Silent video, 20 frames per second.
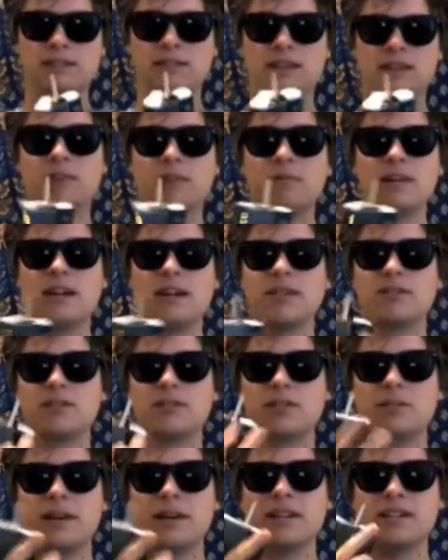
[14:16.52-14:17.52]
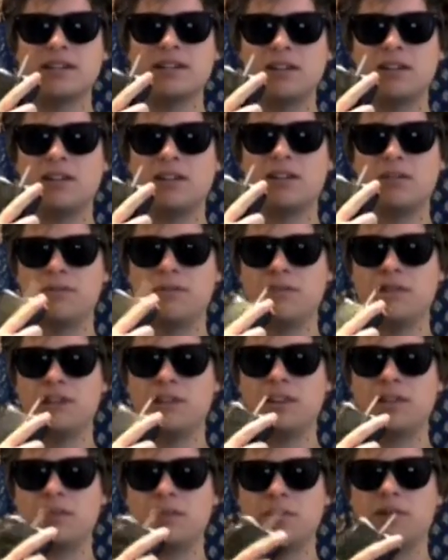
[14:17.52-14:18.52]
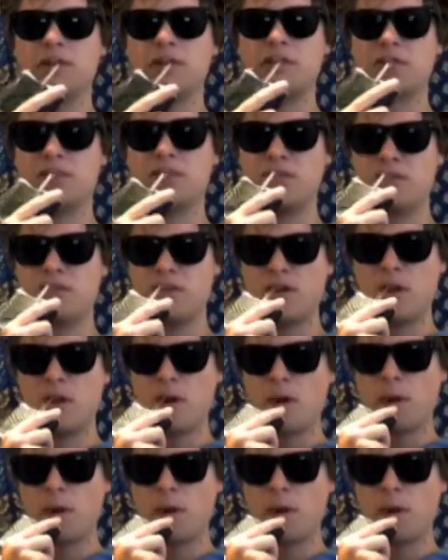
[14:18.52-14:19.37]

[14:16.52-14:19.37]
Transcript: Not what I was expecting at all for the e-liquid cartridge.